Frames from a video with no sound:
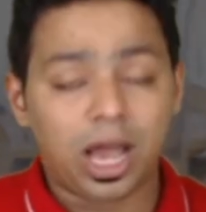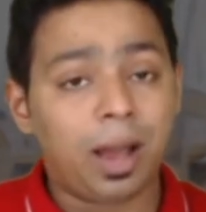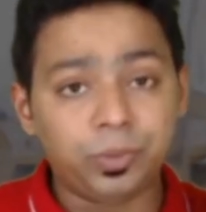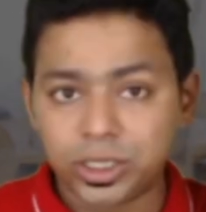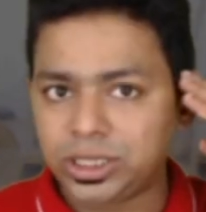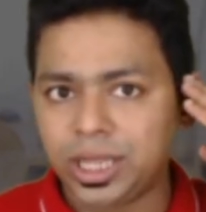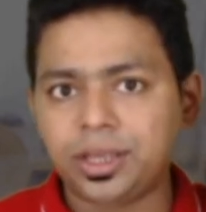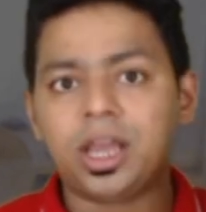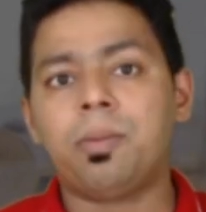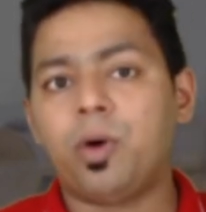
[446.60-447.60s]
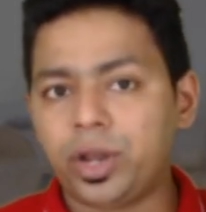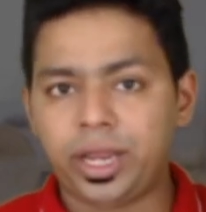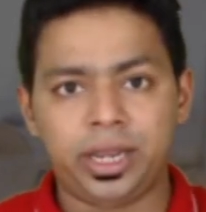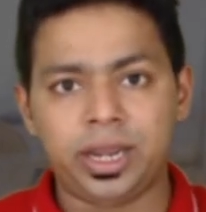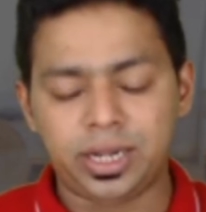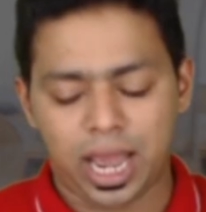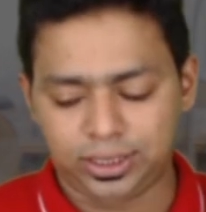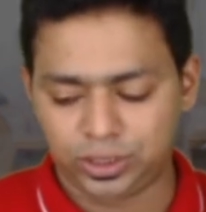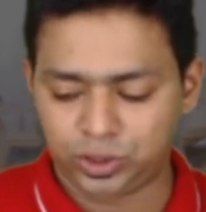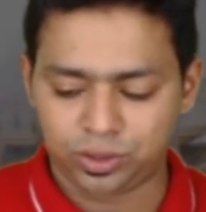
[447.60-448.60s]
I'm just thinking about Indian
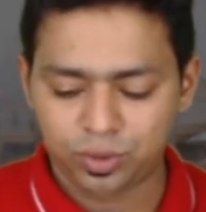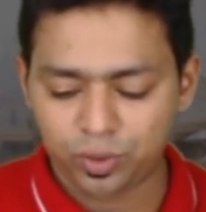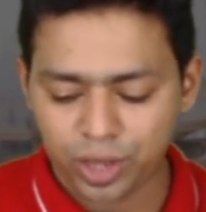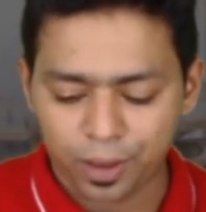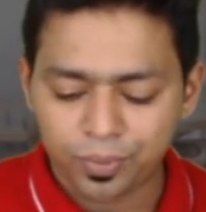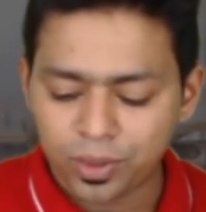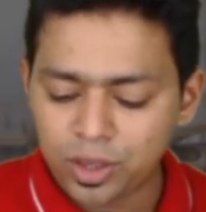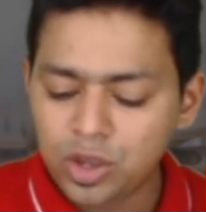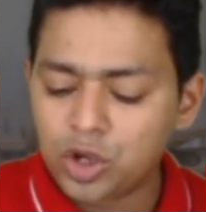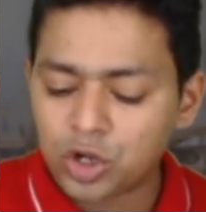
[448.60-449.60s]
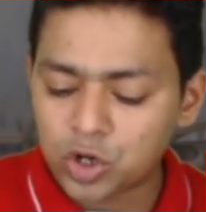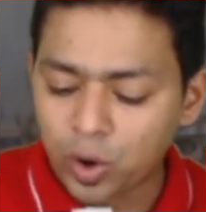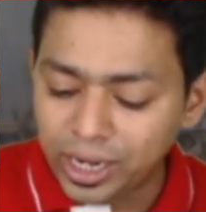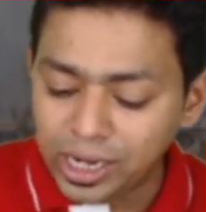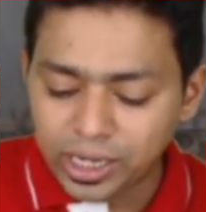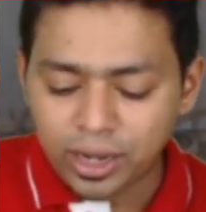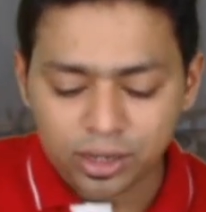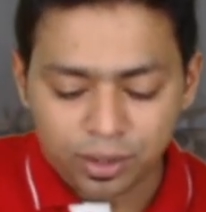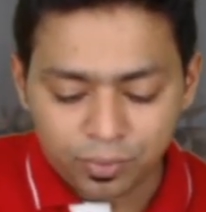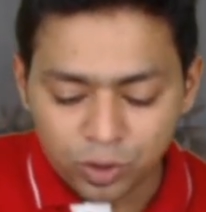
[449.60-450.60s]
taxation. Okay. Royalty
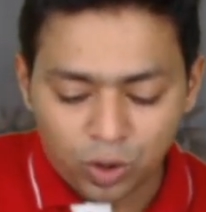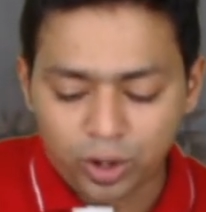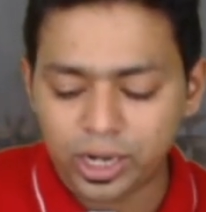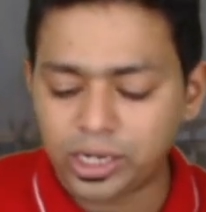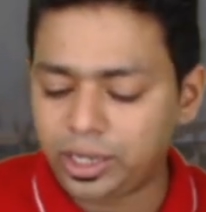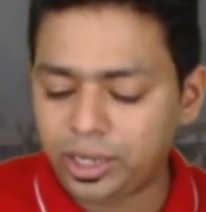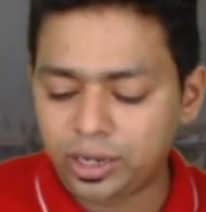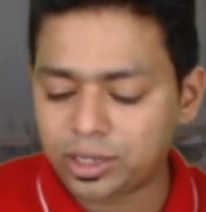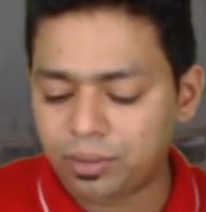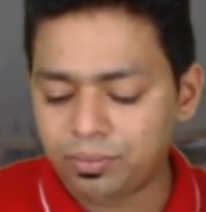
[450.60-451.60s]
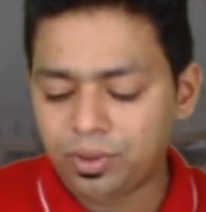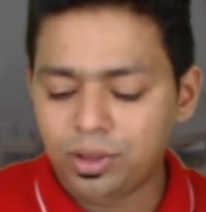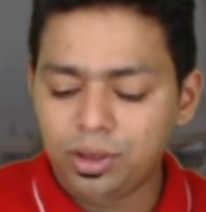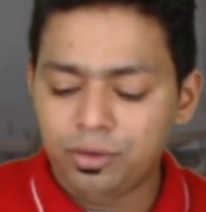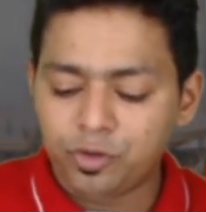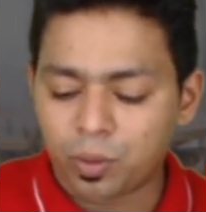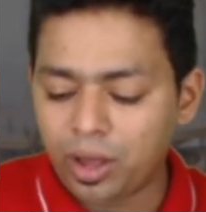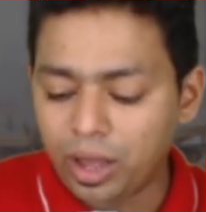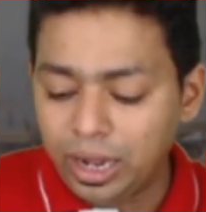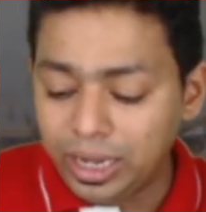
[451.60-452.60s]
income from
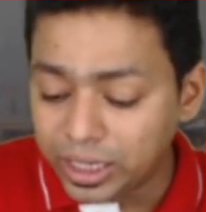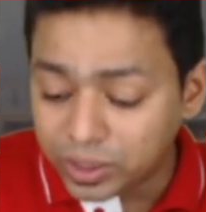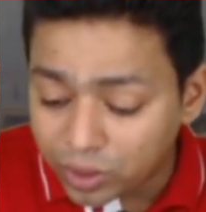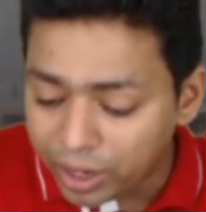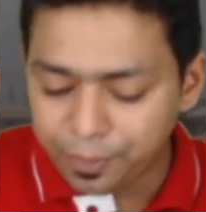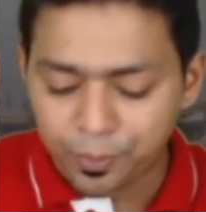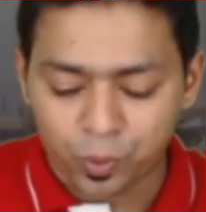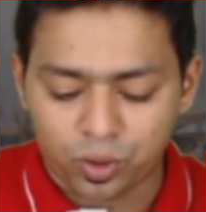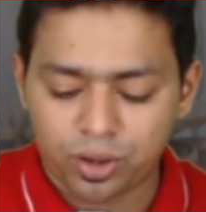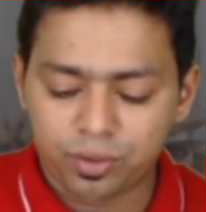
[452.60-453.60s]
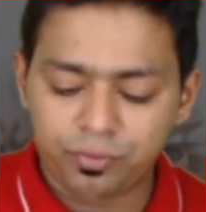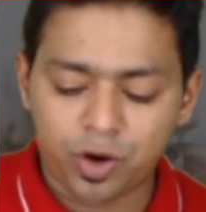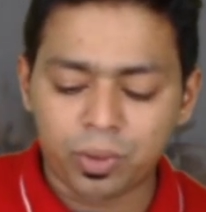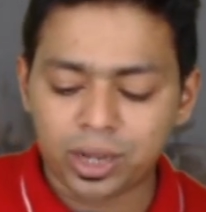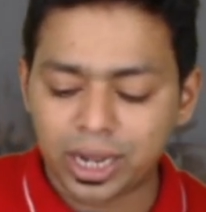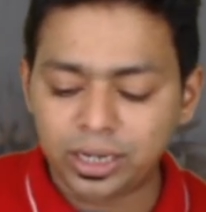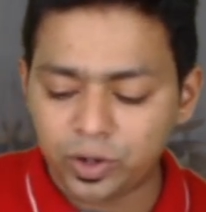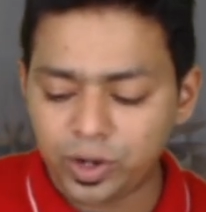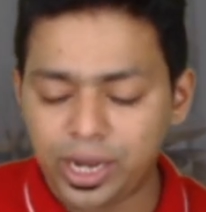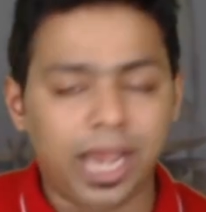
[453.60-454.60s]
a literary book from a
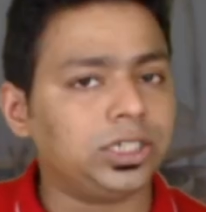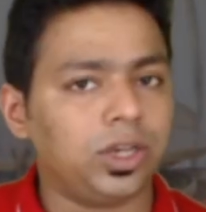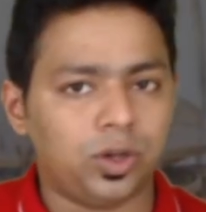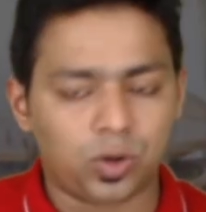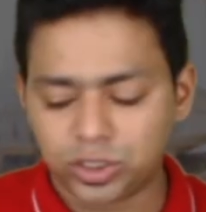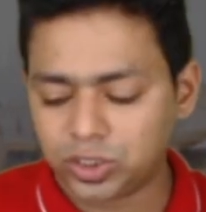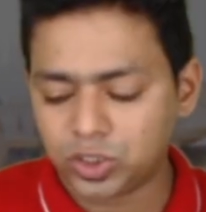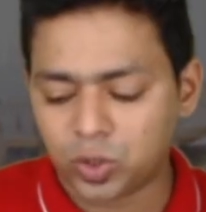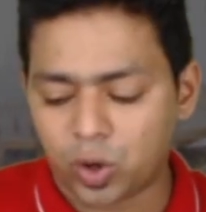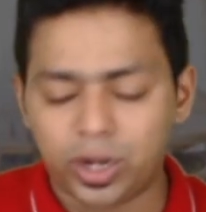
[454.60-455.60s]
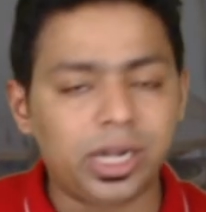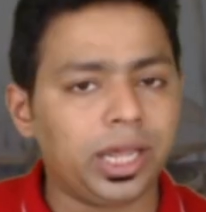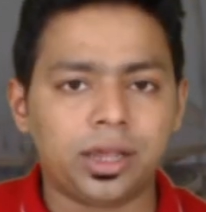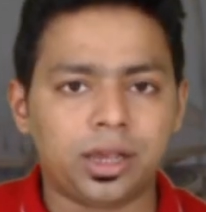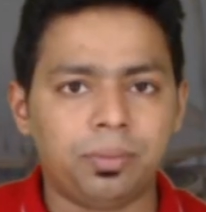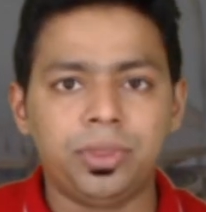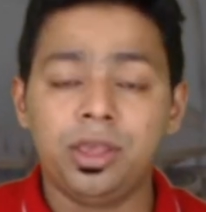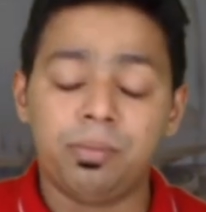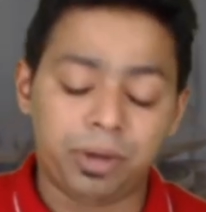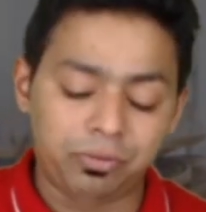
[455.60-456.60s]
country X, gross. So royalty income,
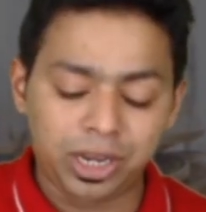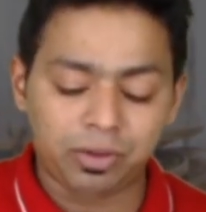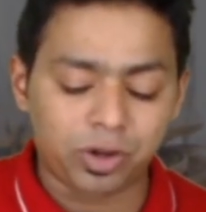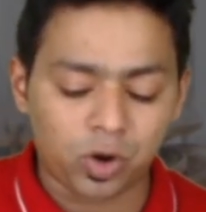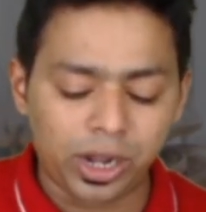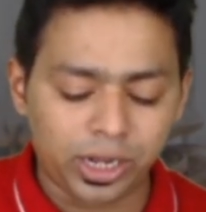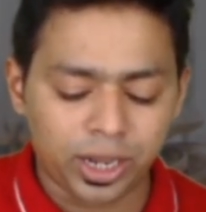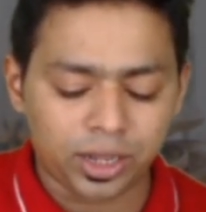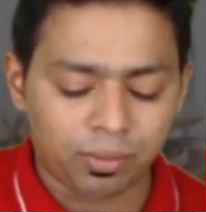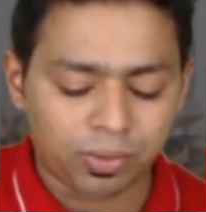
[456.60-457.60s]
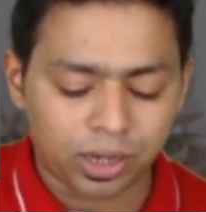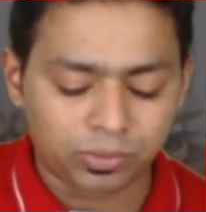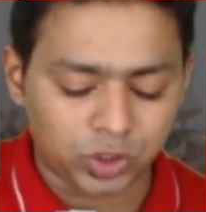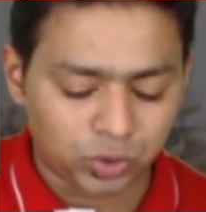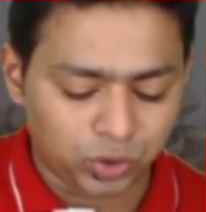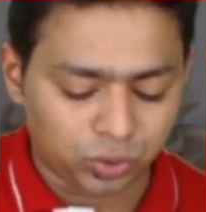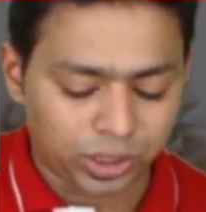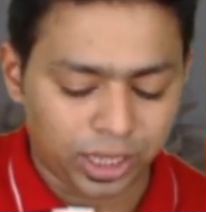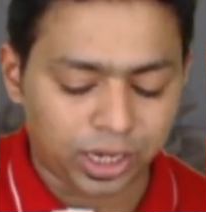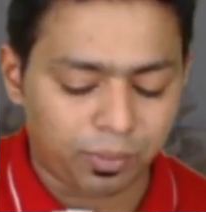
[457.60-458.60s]
but whenever royalty income comes, you
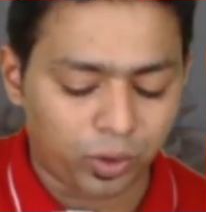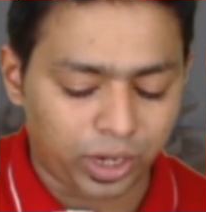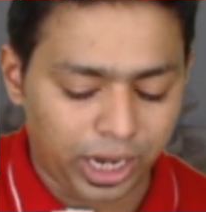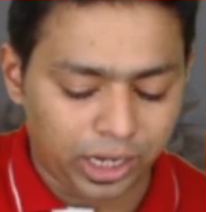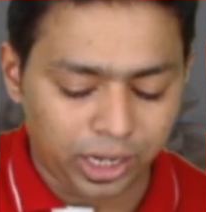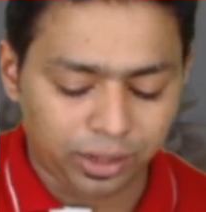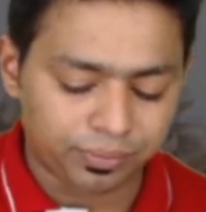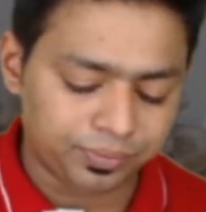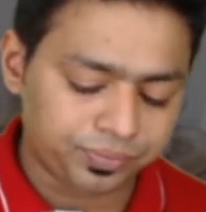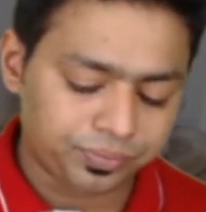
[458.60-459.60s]
should think about 80